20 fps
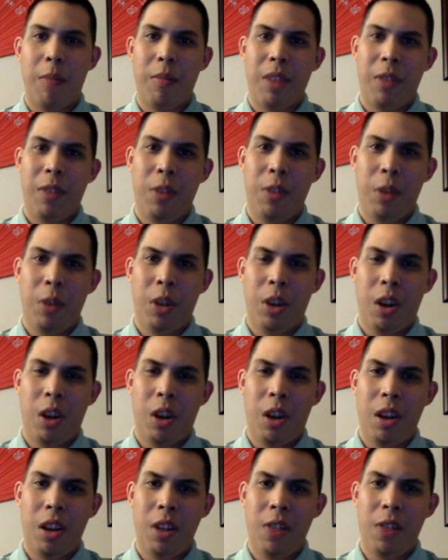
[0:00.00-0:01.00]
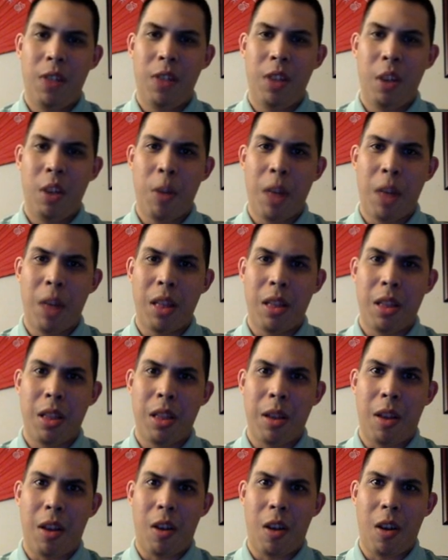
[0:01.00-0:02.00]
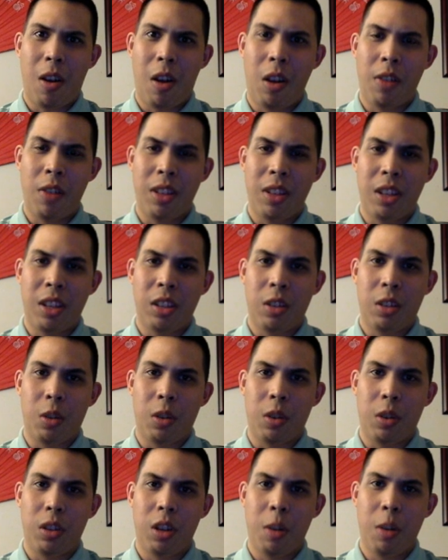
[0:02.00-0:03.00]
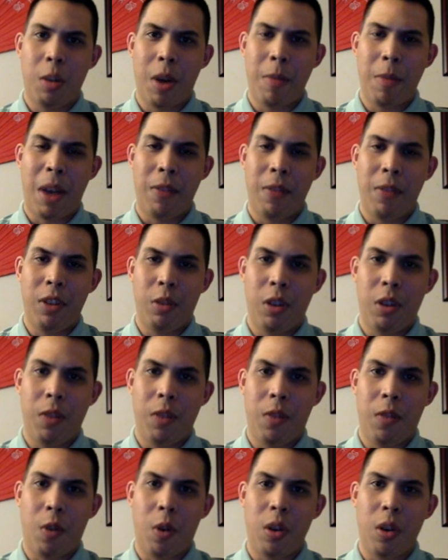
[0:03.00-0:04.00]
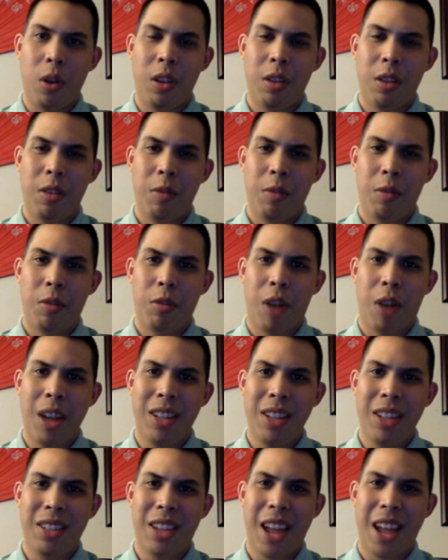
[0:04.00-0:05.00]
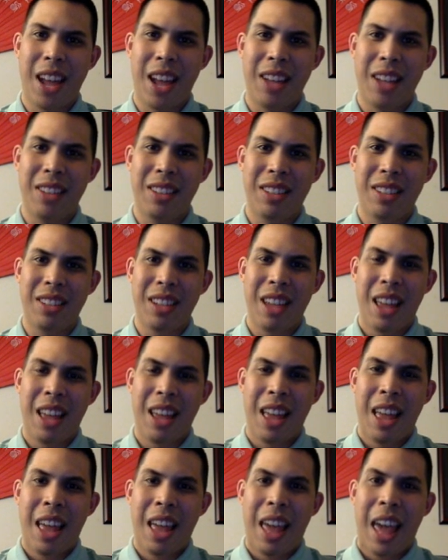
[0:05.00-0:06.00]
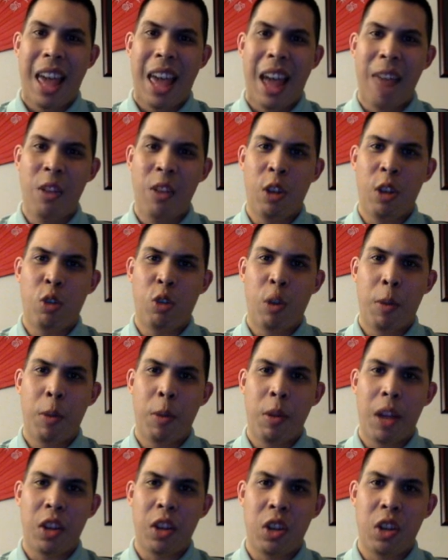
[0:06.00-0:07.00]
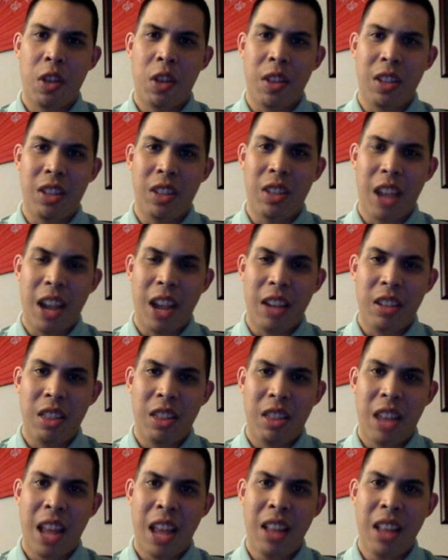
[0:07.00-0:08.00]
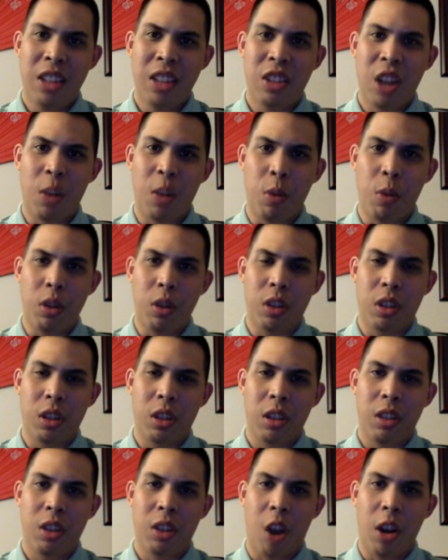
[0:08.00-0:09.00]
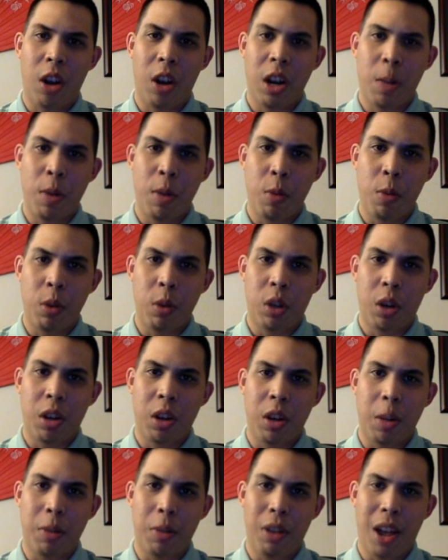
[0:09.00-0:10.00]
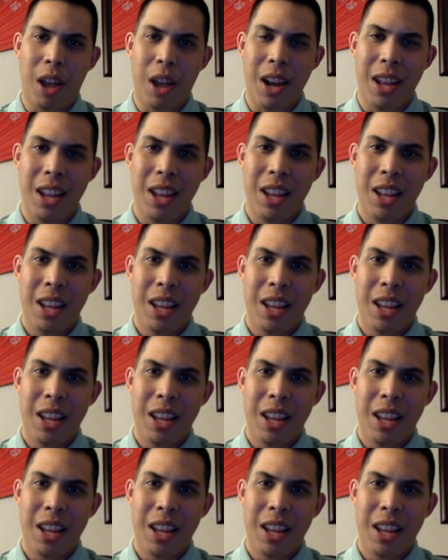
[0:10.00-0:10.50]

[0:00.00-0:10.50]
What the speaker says: If you recall, if you know about the Olivet Discourse, you know about Matthew 24, Christ says, after the tribulation of these days, then the sun will darken and the moon will turn to blood.